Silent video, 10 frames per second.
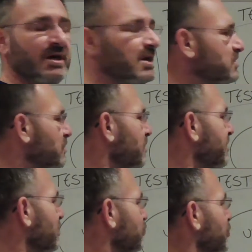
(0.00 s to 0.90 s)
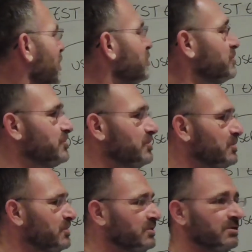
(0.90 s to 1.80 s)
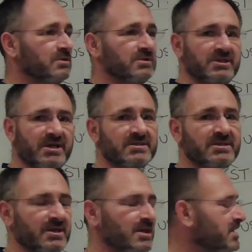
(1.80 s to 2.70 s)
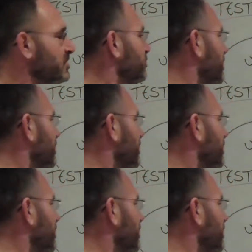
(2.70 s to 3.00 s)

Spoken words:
it's all about trying to turn tacit into